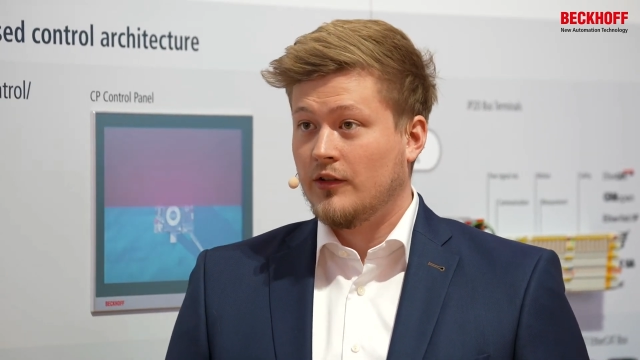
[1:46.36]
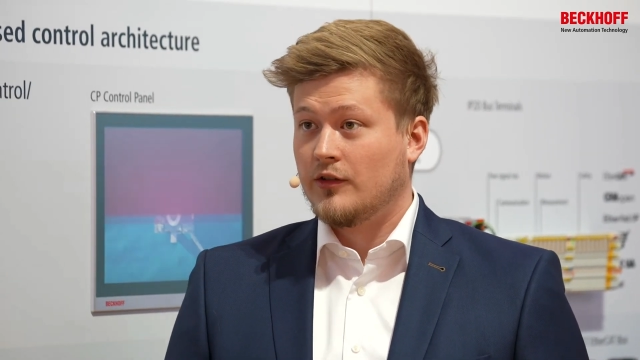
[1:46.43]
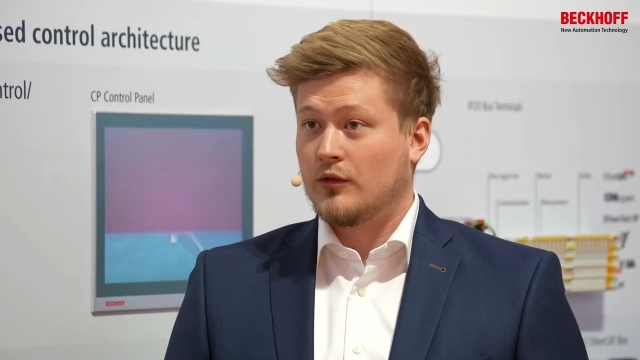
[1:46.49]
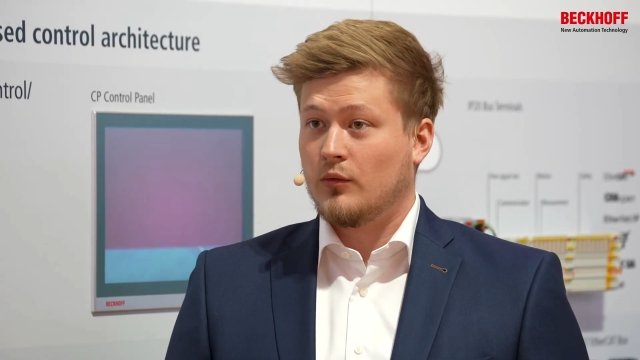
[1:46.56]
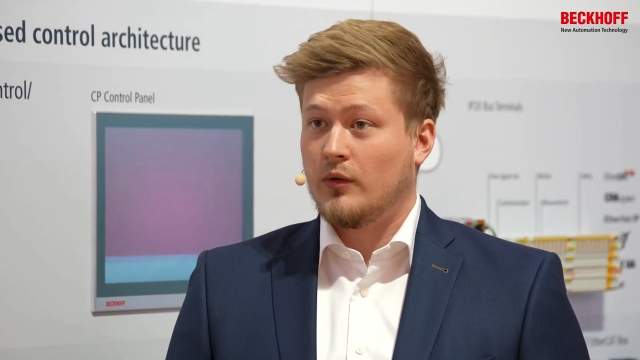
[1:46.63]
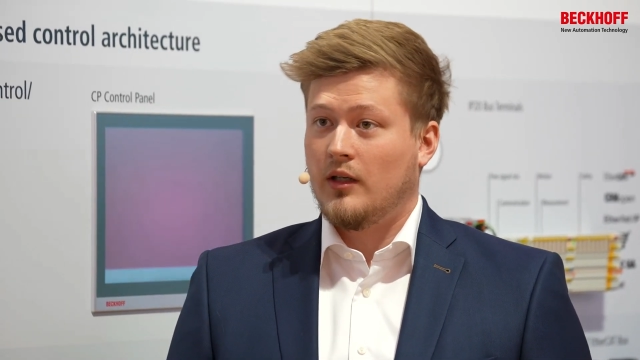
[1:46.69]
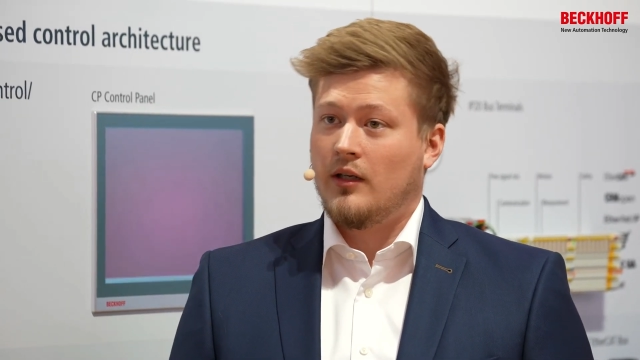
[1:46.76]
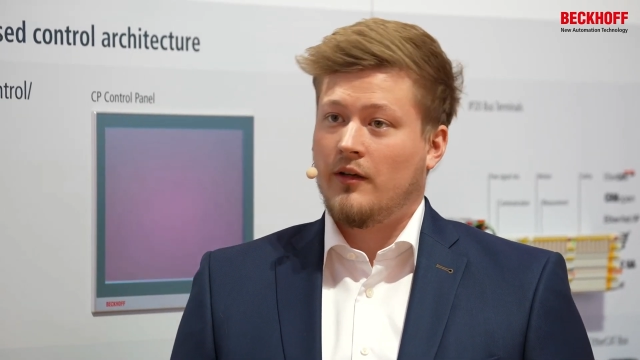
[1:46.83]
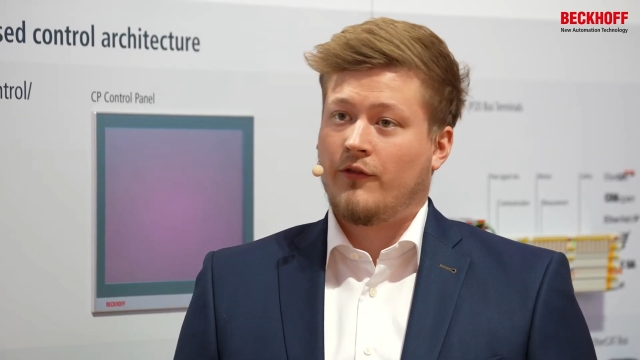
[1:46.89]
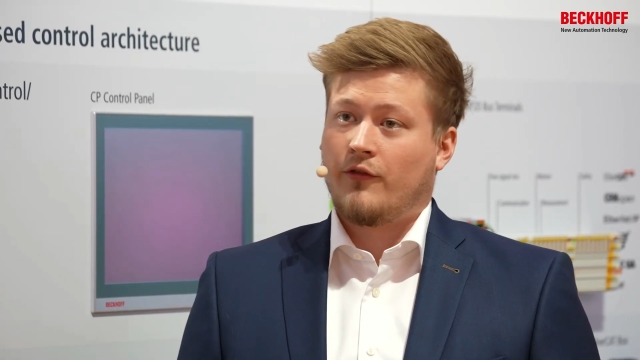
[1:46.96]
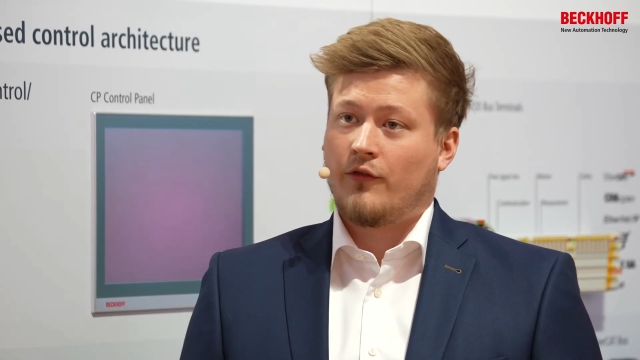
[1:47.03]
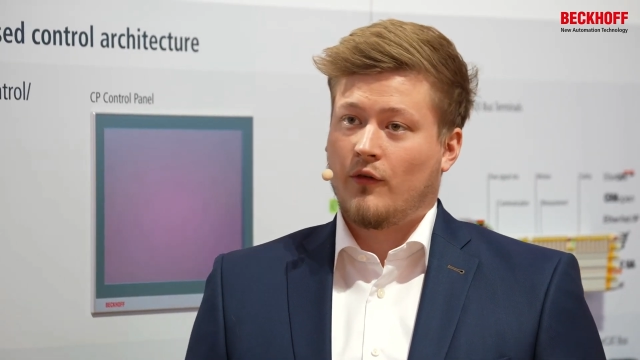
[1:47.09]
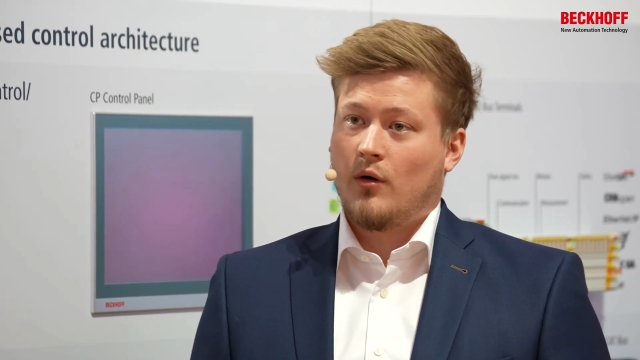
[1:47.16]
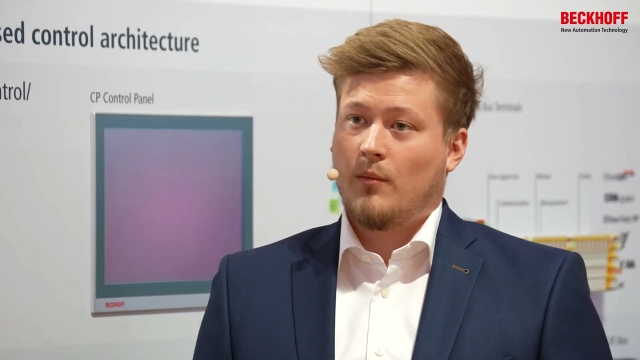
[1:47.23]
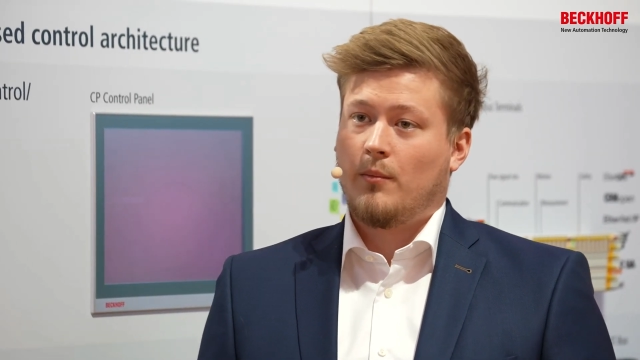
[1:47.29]
So really
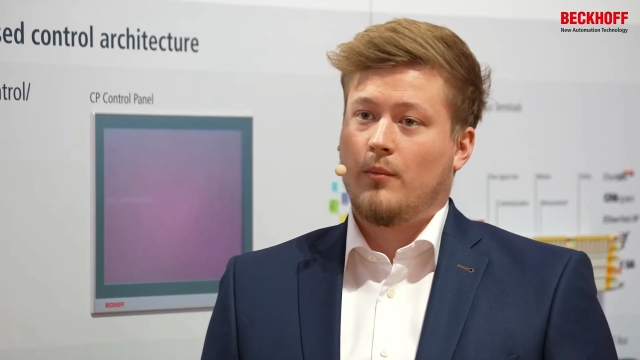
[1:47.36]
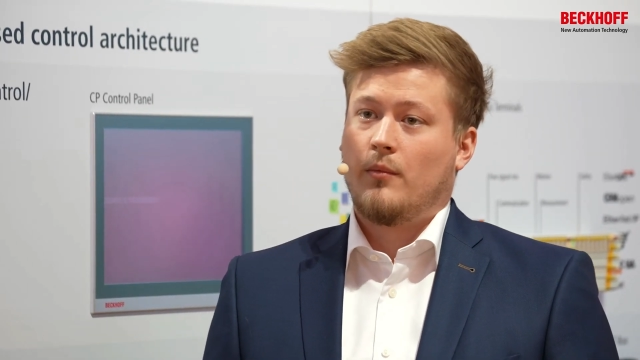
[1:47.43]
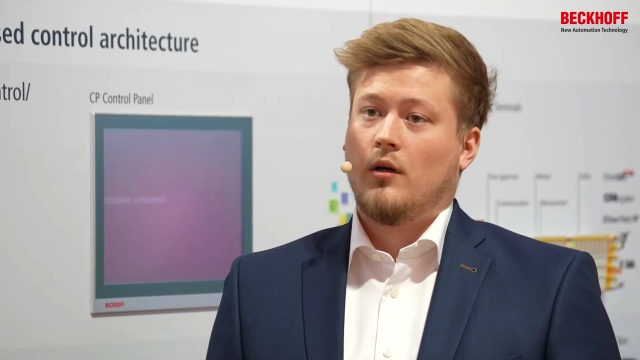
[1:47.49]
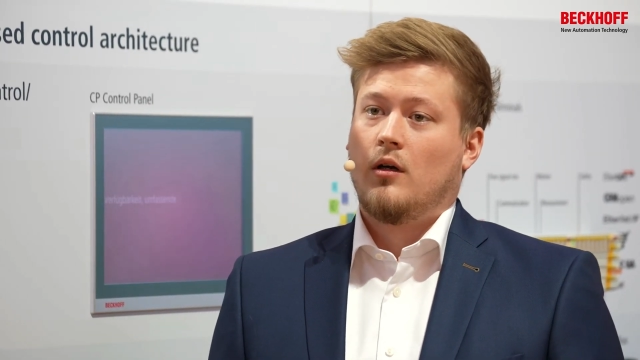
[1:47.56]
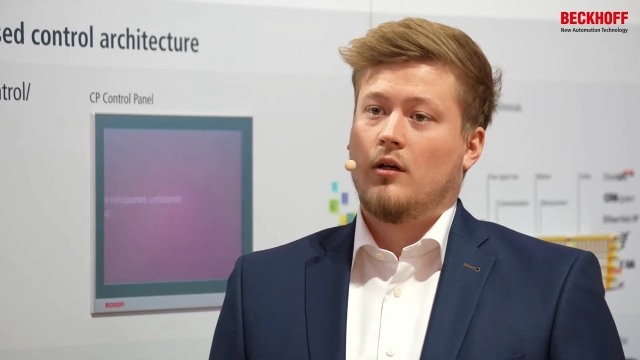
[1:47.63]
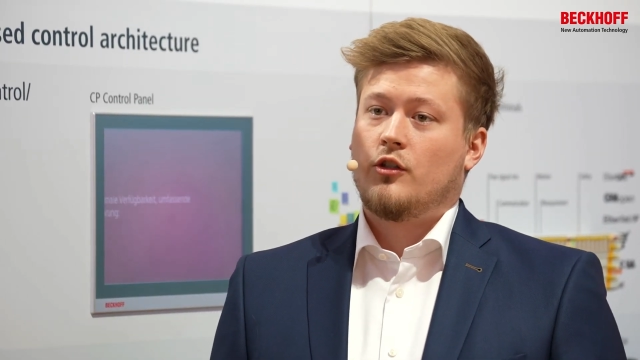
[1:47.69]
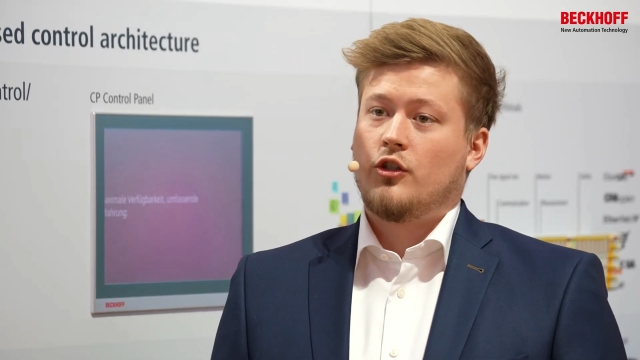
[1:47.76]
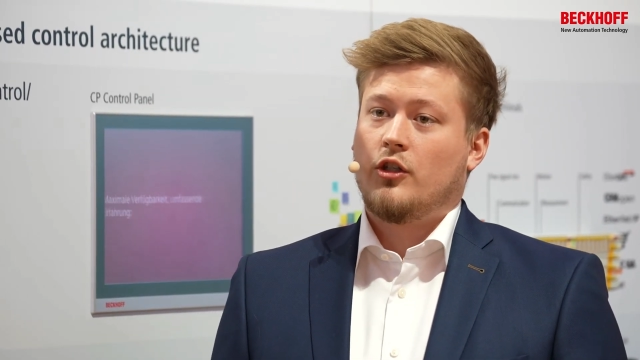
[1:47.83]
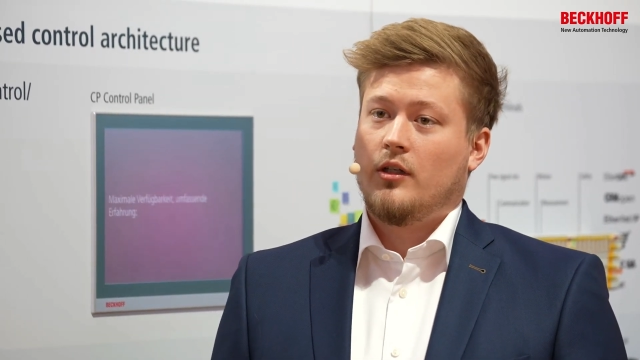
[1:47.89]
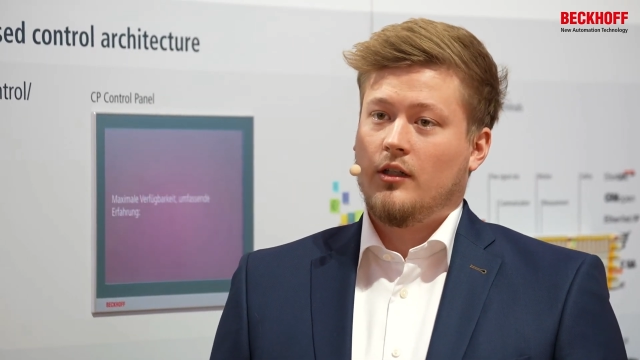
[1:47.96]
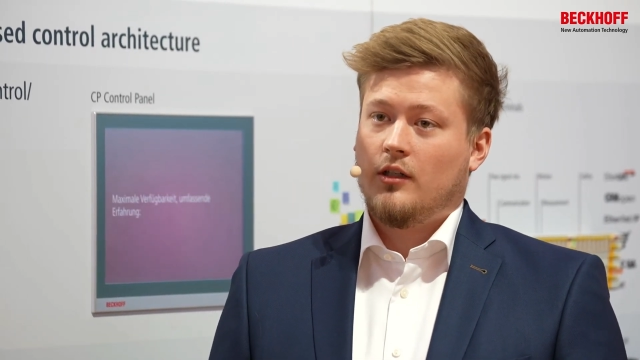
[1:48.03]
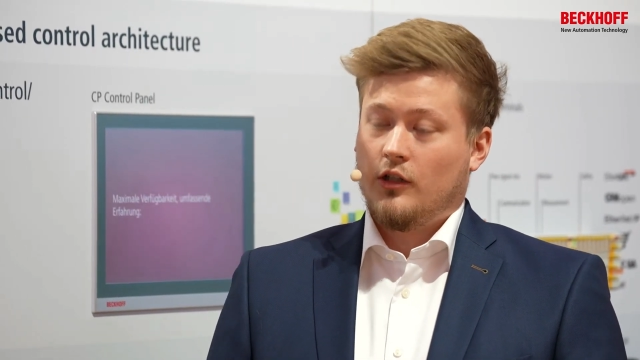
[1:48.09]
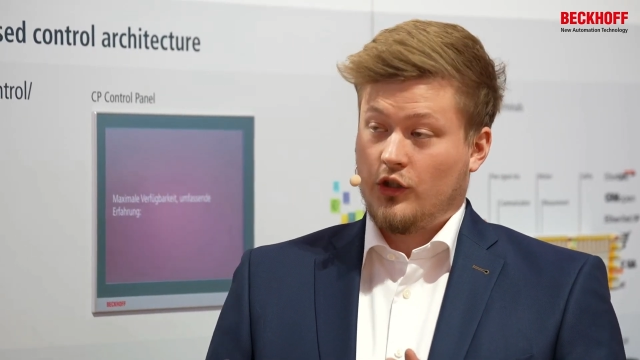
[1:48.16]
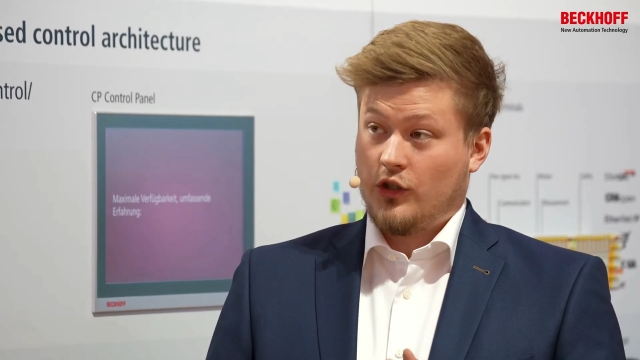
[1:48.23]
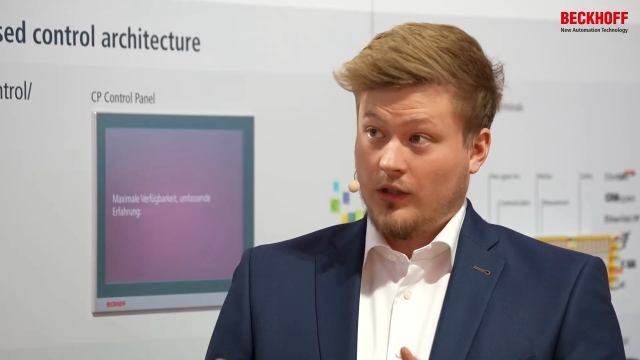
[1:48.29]
from
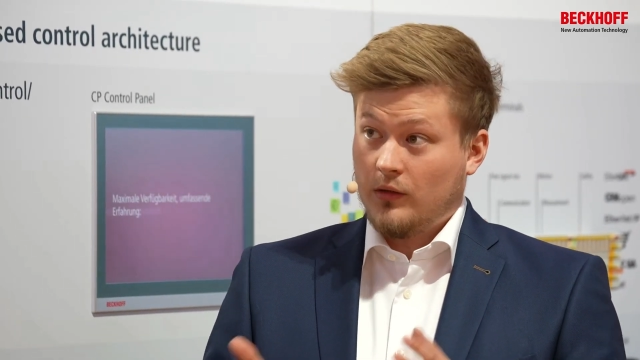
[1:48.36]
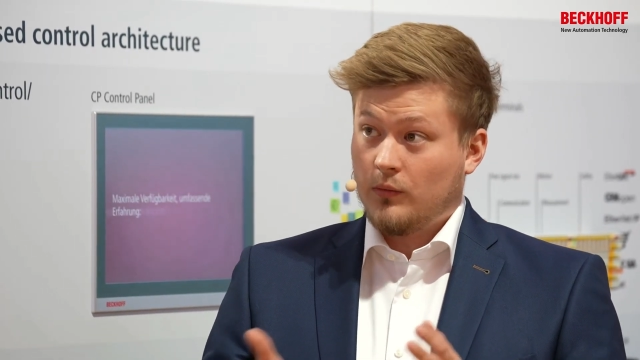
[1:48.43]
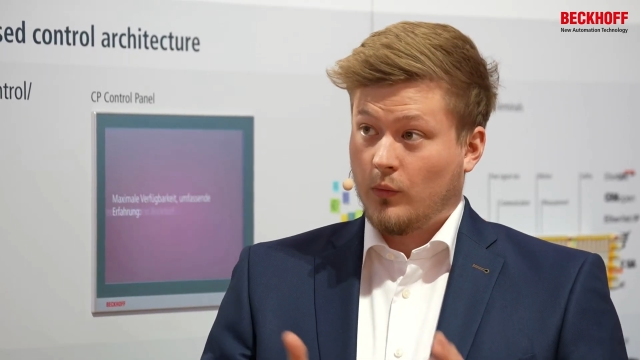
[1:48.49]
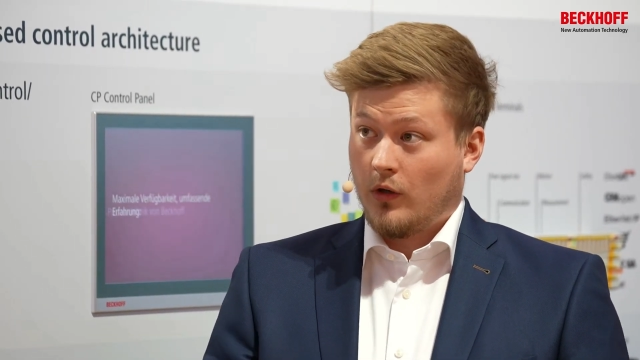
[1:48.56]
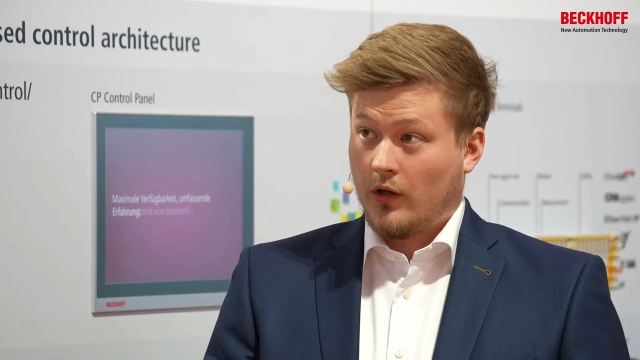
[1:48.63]
sheet